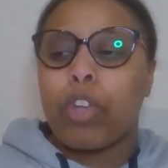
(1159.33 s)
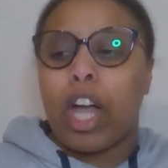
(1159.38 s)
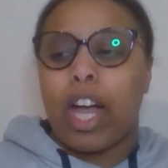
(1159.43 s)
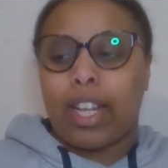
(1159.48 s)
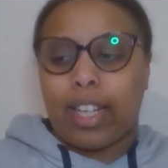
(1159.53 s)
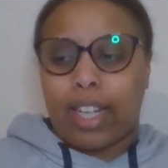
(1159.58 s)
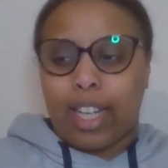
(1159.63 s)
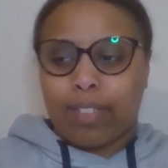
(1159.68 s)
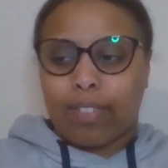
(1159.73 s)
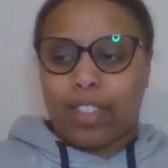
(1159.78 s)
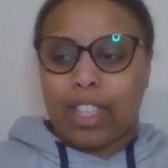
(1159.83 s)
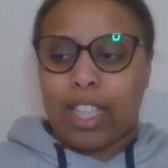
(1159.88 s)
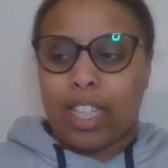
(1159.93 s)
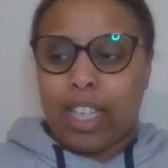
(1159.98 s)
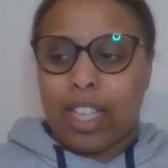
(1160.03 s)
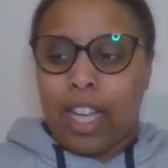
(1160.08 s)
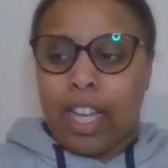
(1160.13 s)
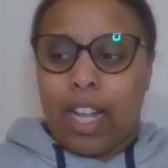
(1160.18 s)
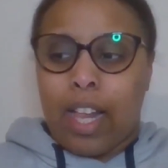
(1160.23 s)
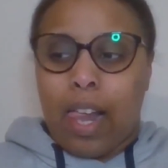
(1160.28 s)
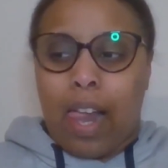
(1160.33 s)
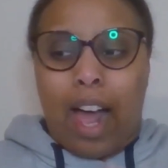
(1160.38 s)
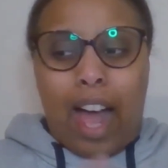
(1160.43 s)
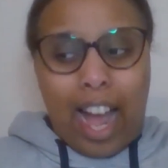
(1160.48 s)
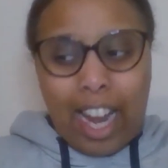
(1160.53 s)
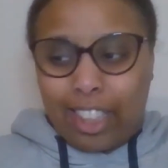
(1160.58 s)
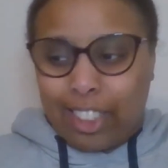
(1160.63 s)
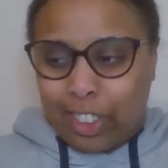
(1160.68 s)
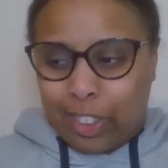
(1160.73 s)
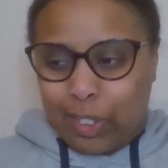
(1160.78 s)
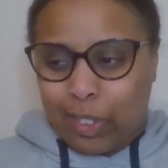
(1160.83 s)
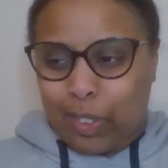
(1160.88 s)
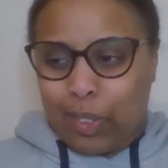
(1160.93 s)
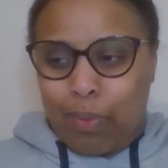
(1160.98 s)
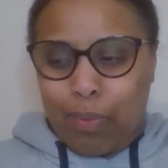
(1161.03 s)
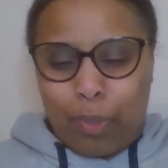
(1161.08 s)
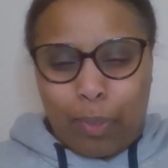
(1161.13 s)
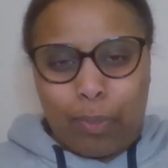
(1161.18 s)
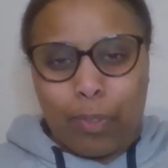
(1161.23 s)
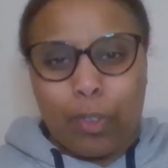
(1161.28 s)
And at the actual
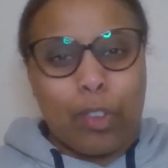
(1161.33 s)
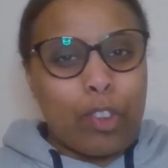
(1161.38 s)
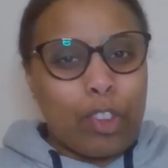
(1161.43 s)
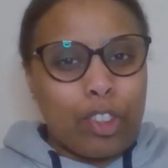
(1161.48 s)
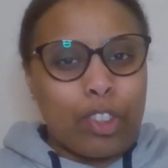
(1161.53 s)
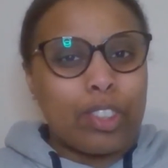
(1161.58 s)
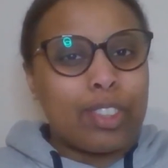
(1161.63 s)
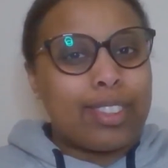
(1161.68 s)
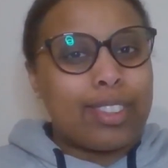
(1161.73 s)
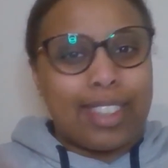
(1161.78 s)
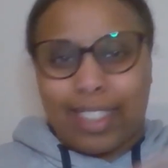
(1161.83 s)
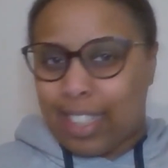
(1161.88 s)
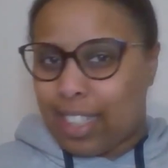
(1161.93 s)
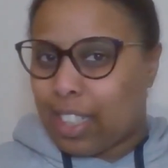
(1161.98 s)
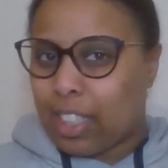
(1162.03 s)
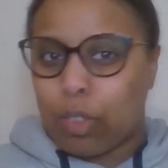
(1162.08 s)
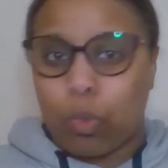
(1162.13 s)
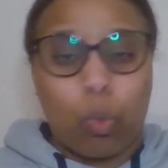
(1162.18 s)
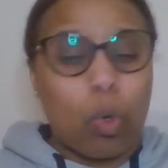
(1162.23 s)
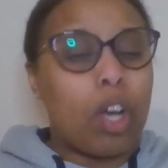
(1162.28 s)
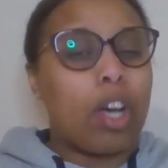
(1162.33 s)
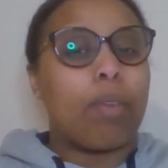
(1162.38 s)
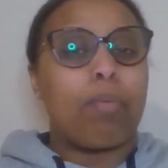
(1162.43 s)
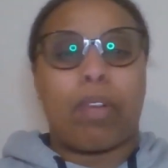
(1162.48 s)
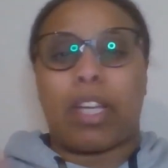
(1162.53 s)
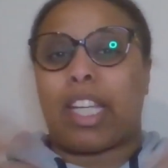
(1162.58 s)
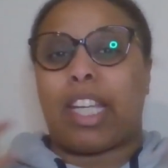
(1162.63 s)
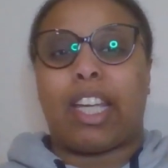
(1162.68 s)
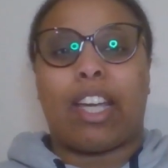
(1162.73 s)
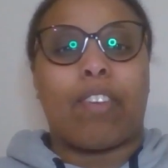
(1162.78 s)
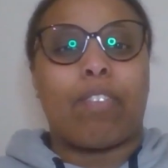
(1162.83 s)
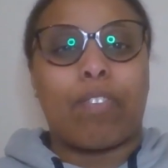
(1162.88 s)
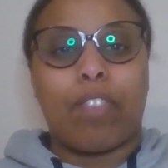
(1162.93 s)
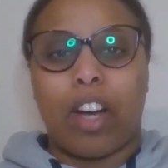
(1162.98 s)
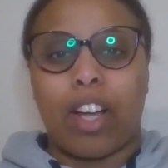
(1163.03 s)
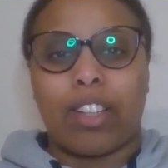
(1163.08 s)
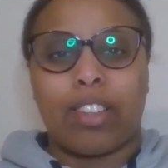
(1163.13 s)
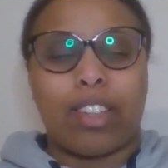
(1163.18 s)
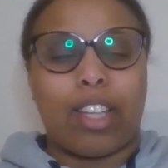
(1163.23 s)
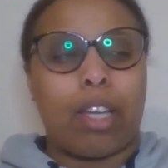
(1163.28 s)
memorial, the girls were making it fun.